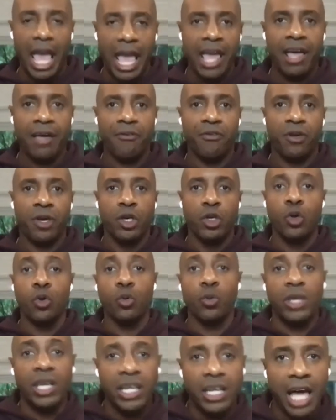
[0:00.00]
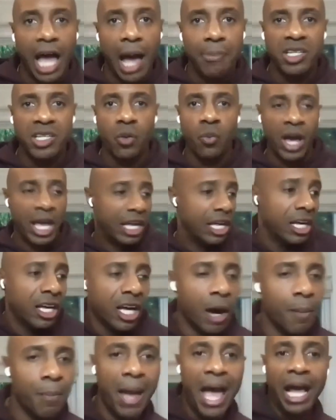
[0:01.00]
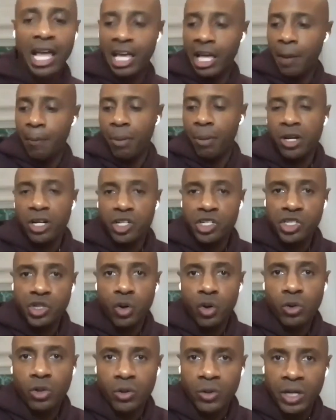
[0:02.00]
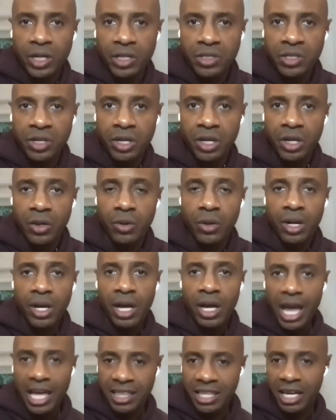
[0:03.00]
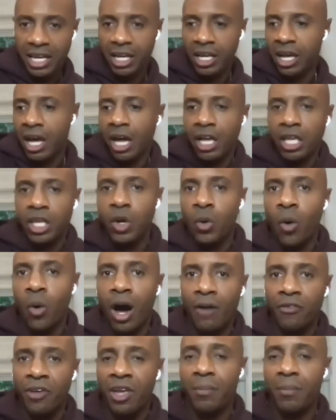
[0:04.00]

If you lean the opposite way, he can come back, he can put his shoulder into you and then cut you off.